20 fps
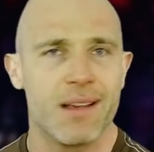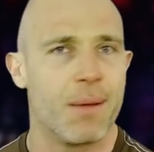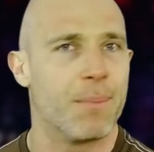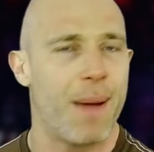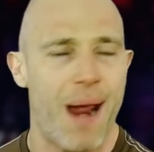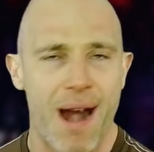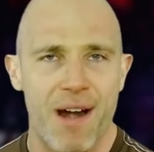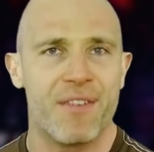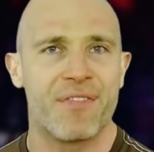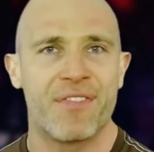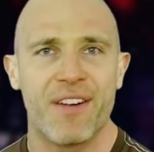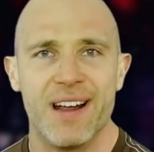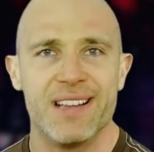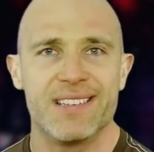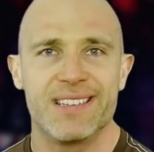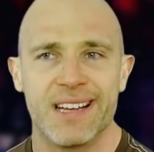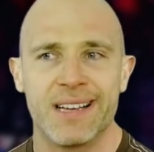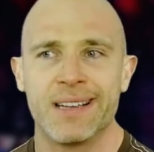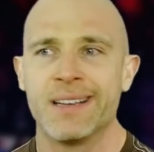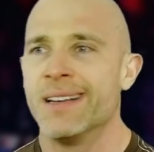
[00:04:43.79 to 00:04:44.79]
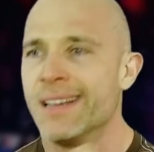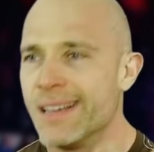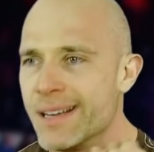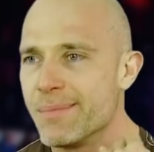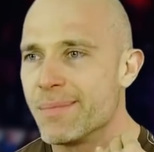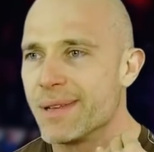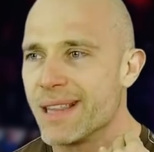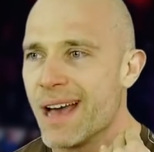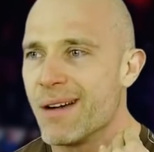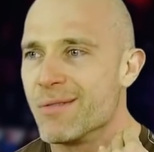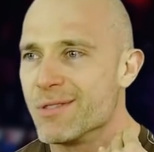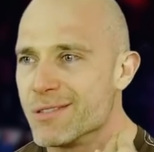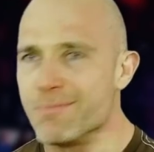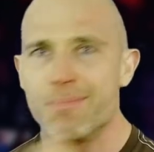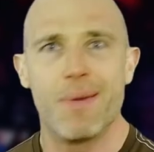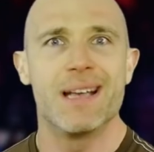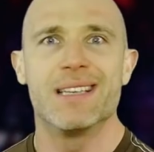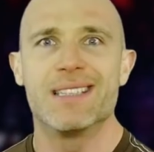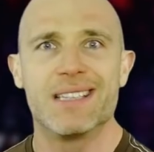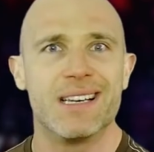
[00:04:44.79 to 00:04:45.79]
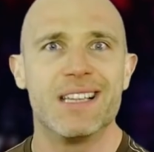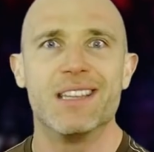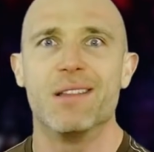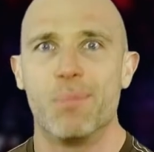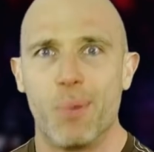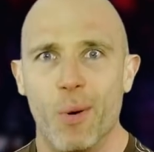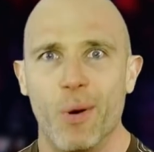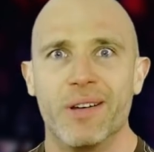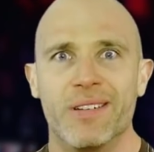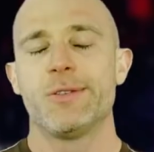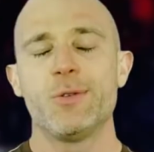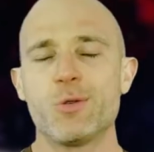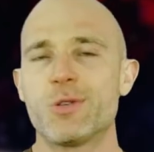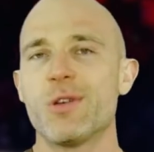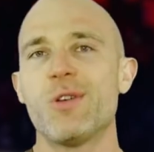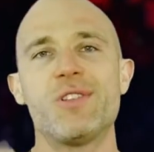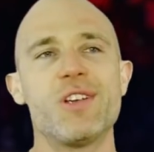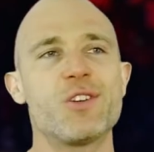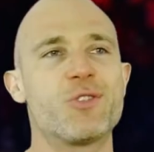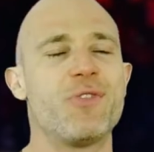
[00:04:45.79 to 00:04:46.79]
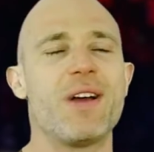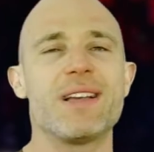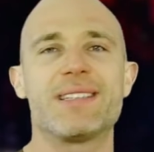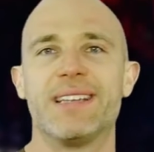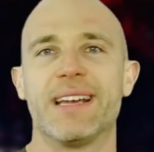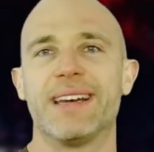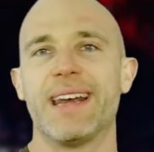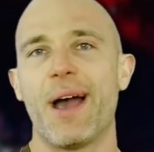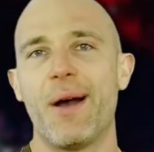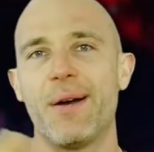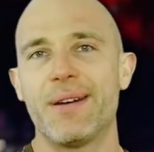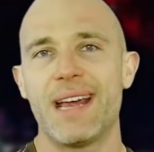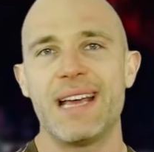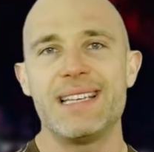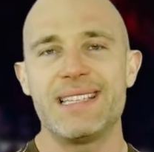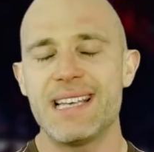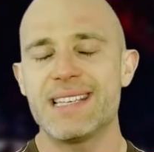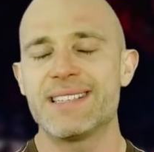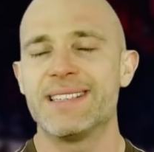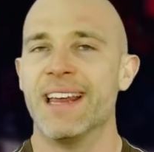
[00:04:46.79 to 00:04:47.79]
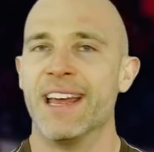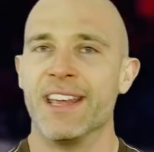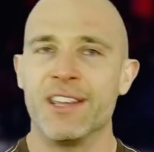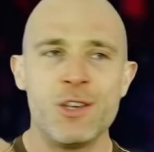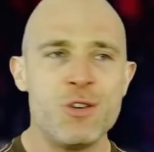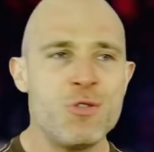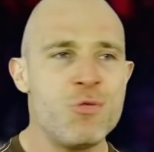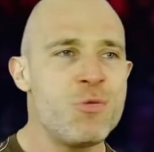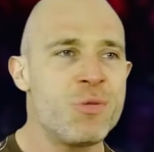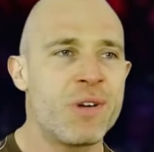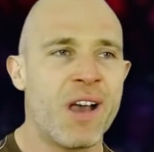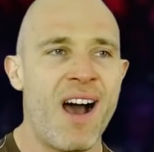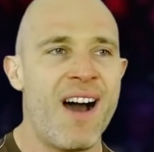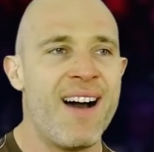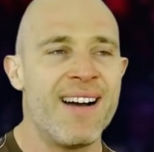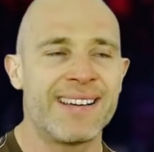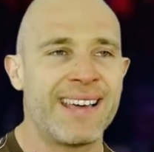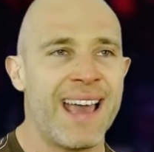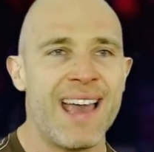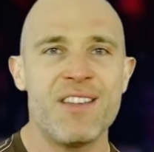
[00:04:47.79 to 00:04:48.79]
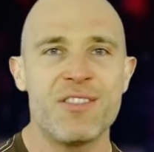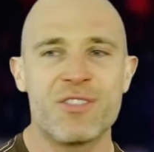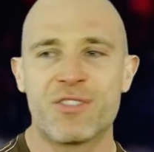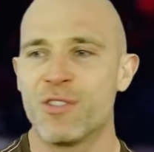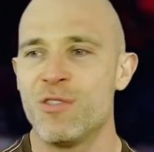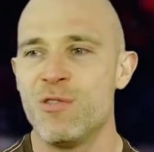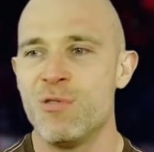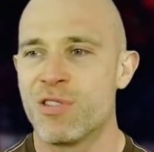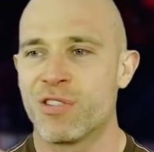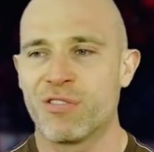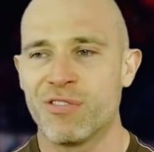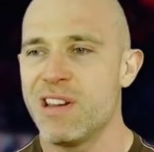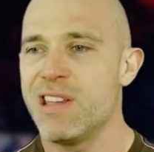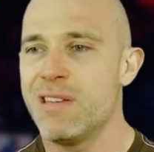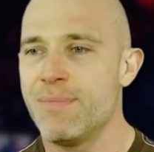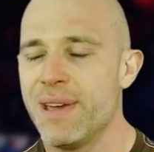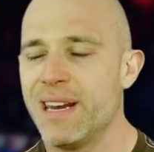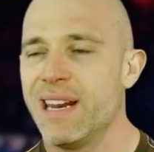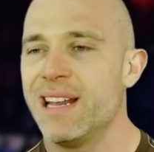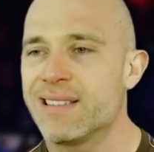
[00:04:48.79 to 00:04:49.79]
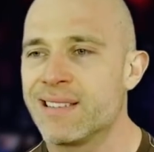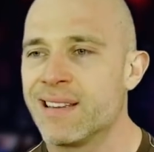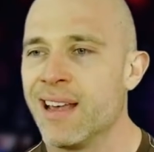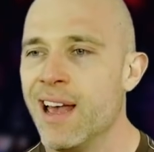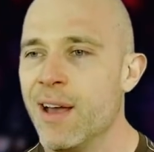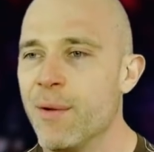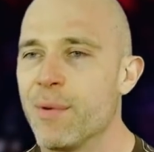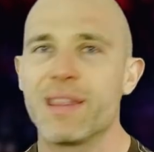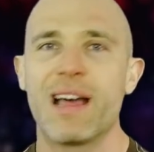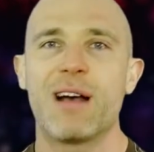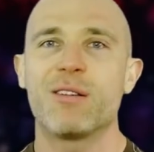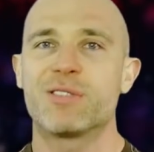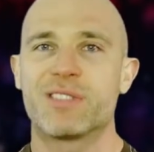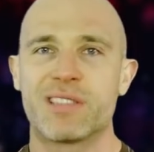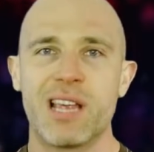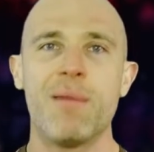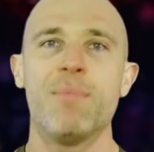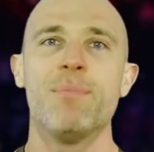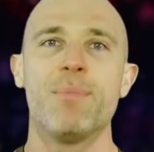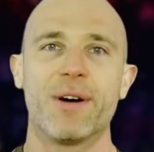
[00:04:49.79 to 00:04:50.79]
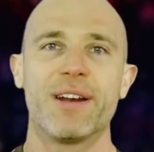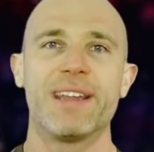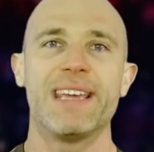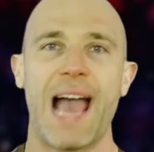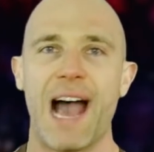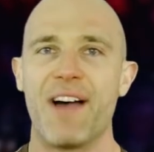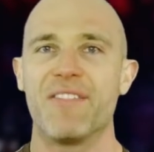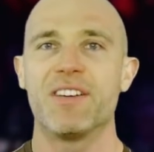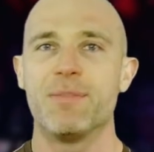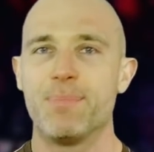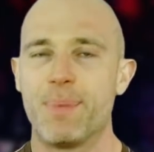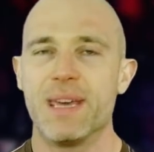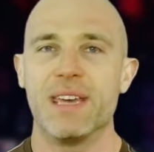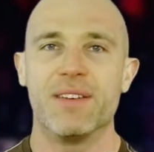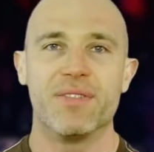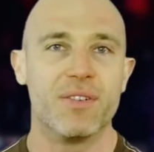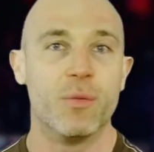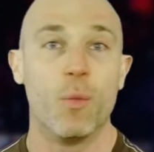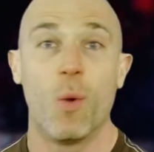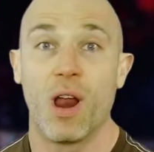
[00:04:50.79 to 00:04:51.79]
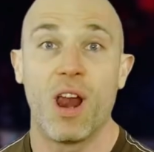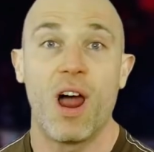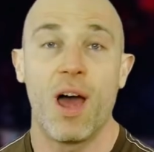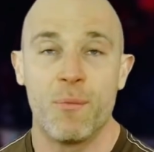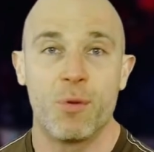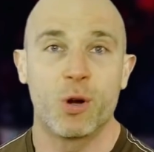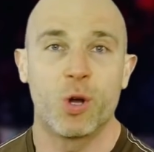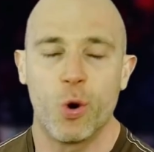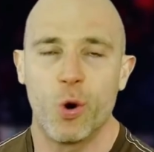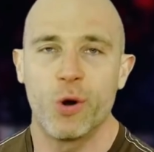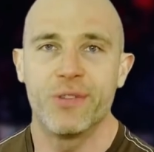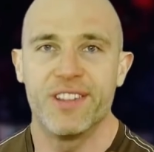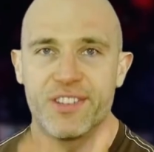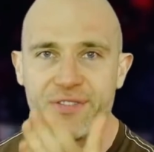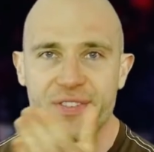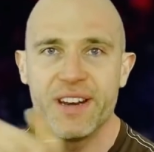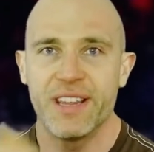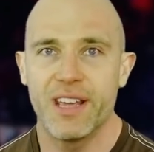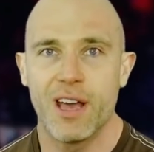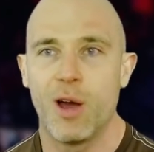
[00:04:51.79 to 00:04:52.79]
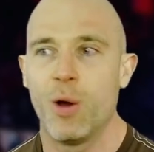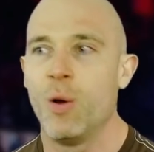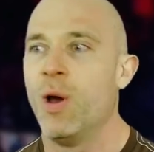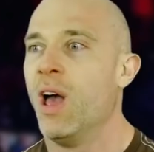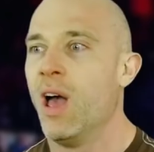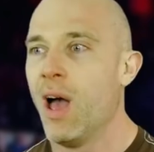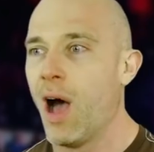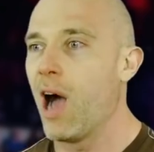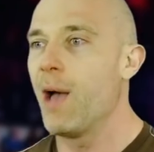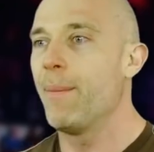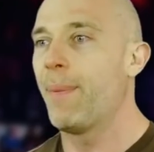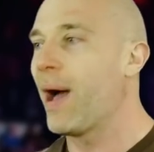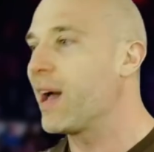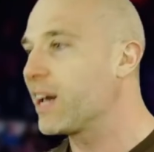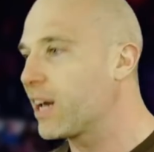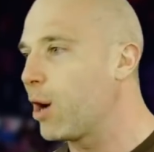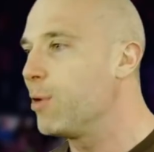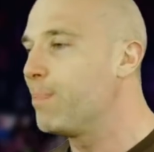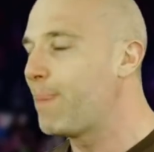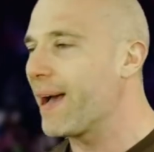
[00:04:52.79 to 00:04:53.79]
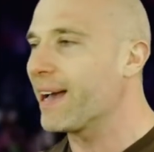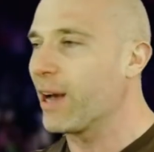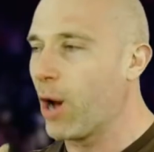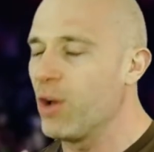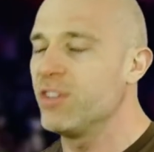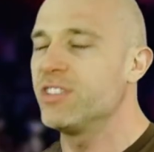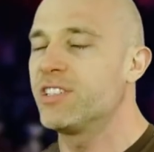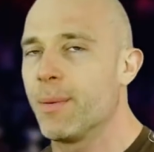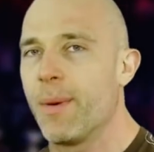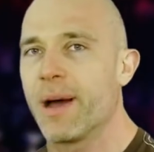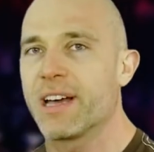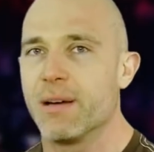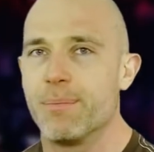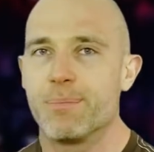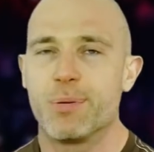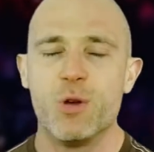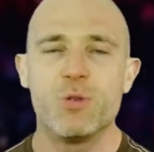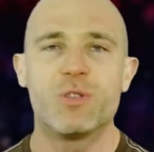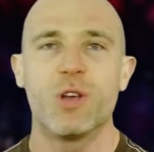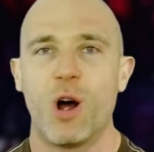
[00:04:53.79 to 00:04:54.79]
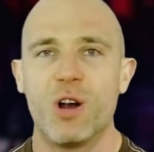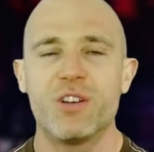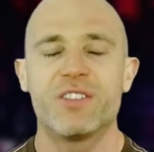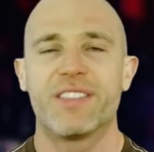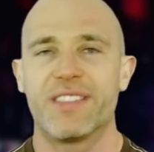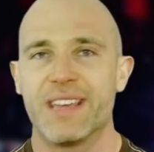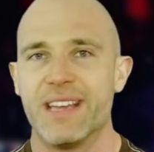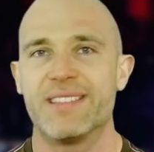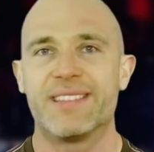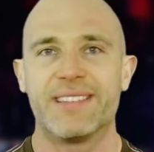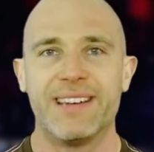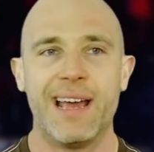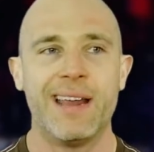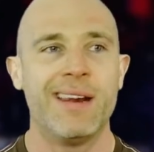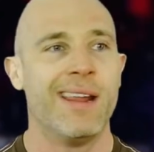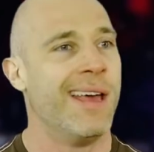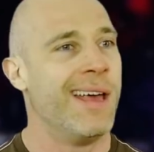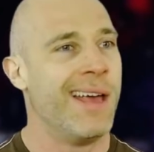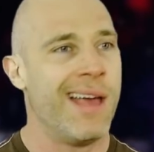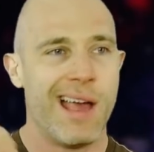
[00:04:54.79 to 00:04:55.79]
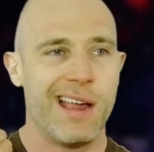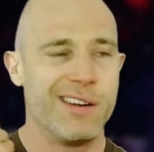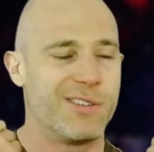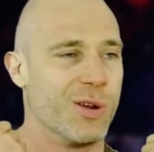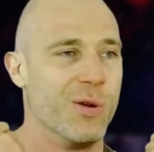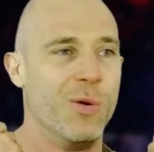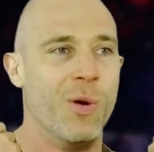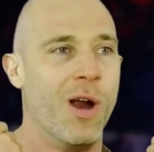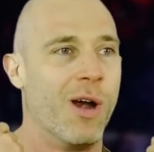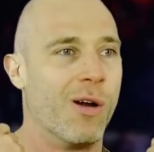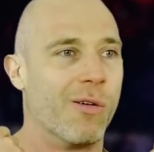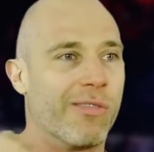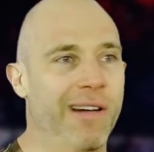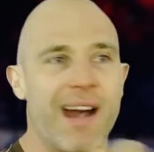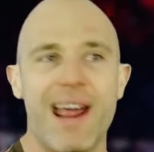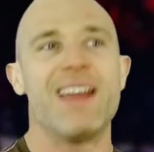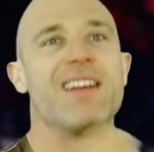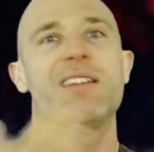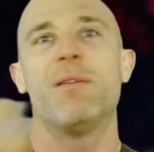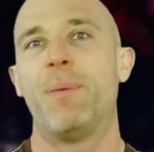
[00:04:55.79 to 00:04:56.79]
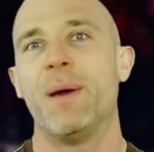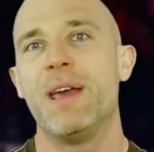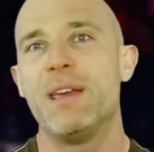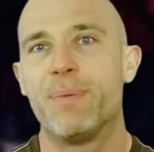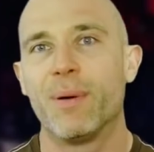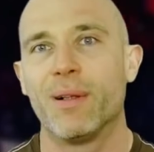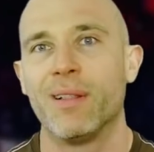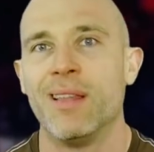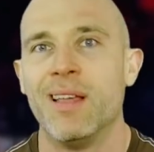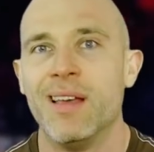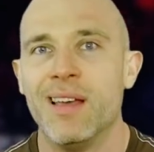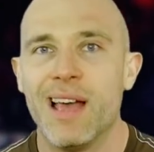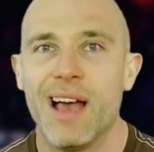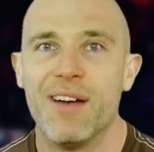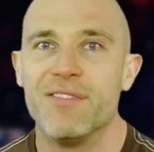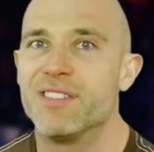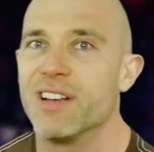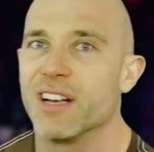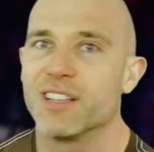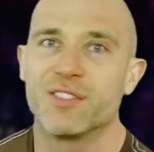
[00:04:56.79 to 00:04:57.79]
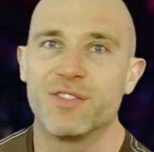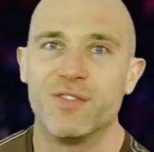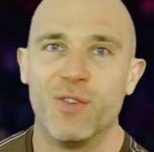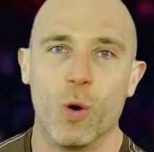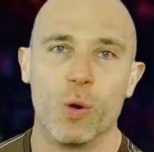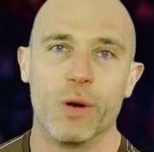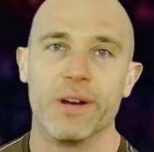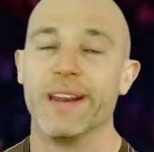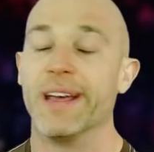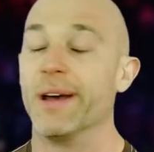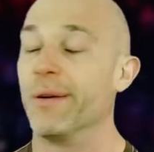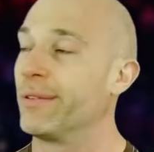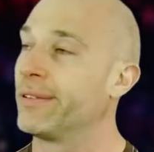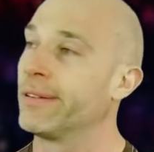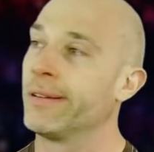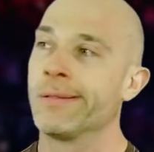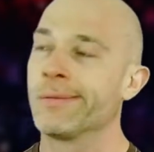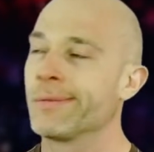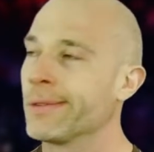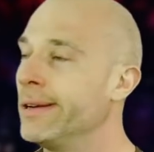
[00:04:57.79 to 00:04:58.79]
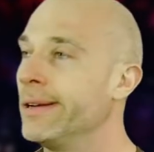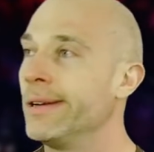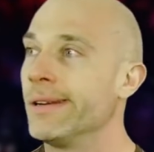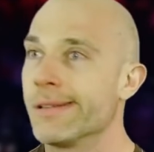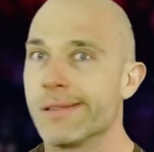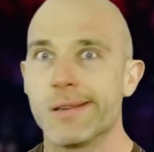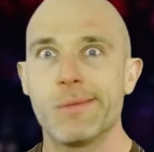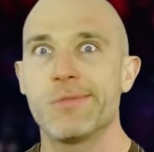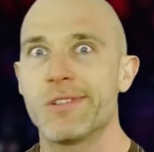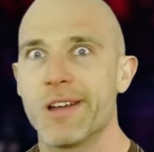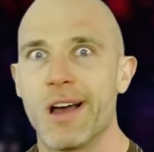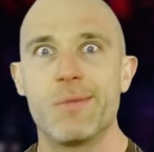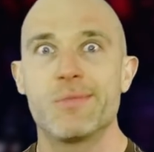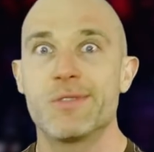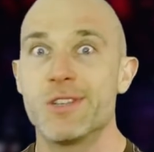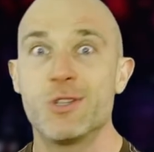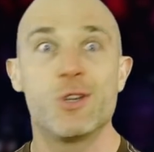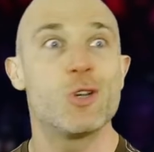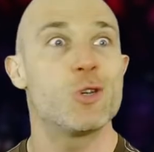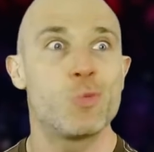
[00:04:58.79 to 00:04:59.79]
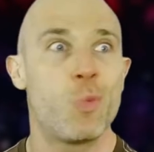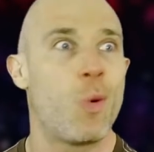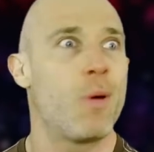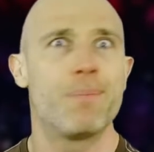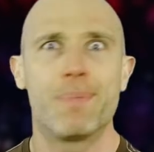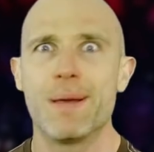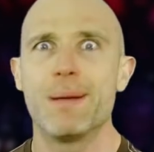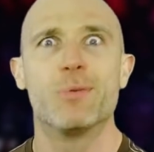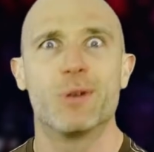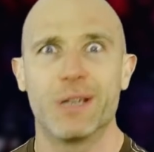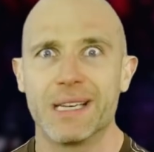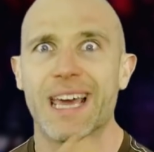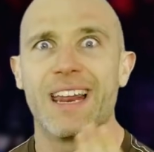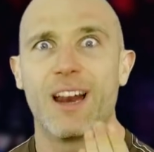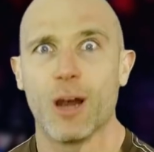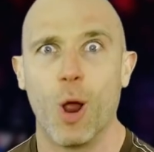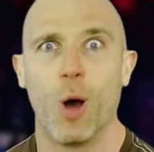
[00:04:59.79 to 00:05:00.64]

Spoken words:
I'm paraphrasing, but that was basically the point. It's also just wrestling nowadays, isn't it? You can't get through 3 minutes without somebody having beef. And while I'm recording this video, I better go back onto my computer, onto the internet, and two random people have just fallen out. I'm sometimes you just want people to get